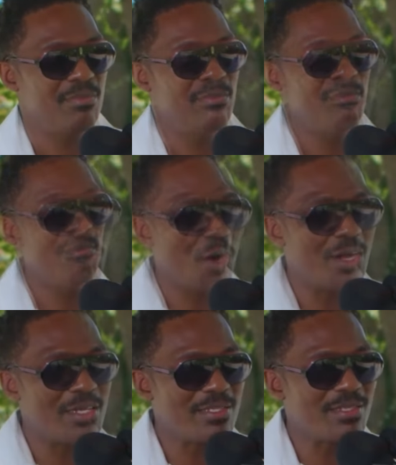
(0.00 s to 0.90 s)
I want
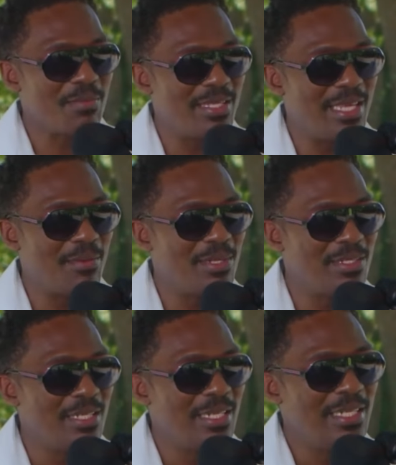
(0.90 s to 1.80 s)
us to be able
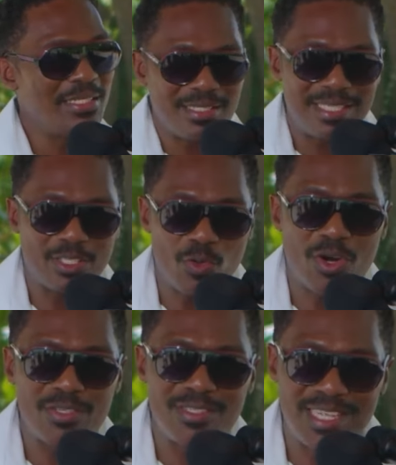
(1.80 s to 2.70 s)
to take
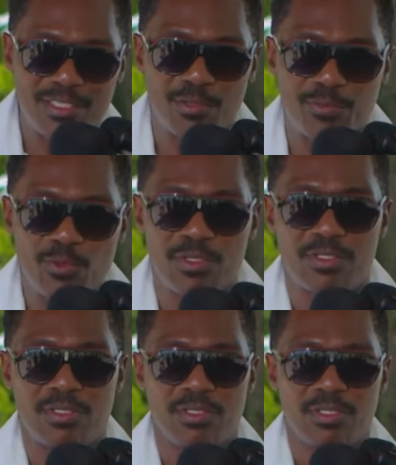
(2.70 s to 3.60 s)
our cellular
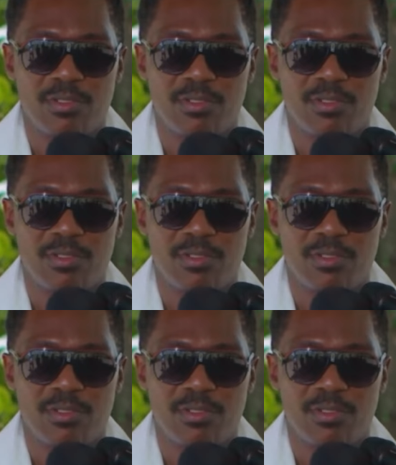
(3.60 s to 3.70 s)
phones